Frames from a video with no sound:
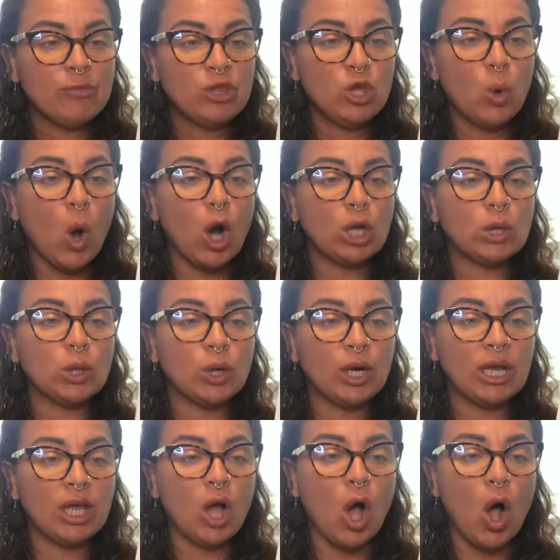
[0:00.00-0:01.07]
You are
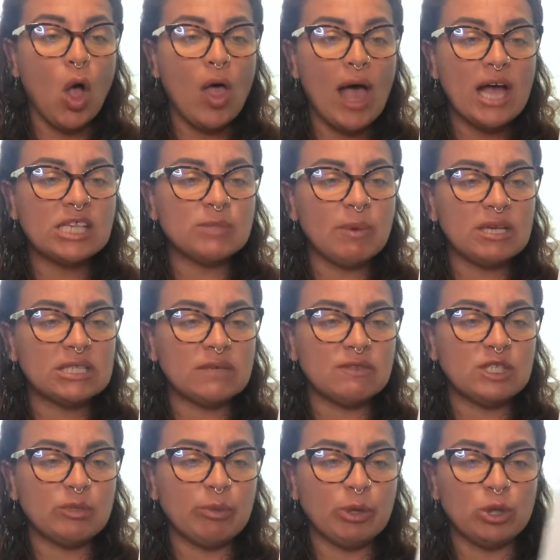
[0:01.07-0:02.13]
learning all aspects of
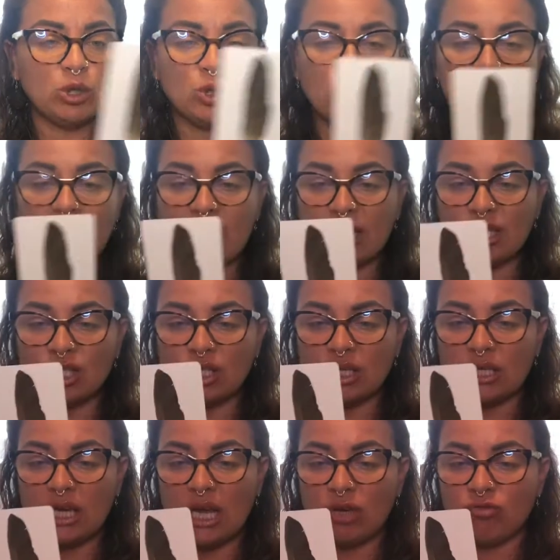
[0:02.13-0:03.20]
spiritual
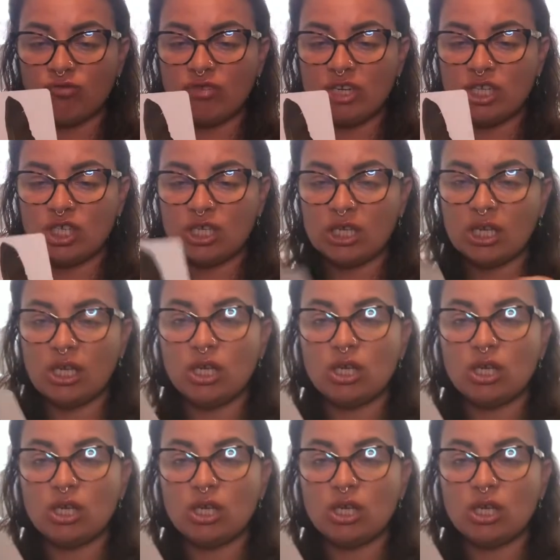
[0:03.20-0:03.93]
connection and reaching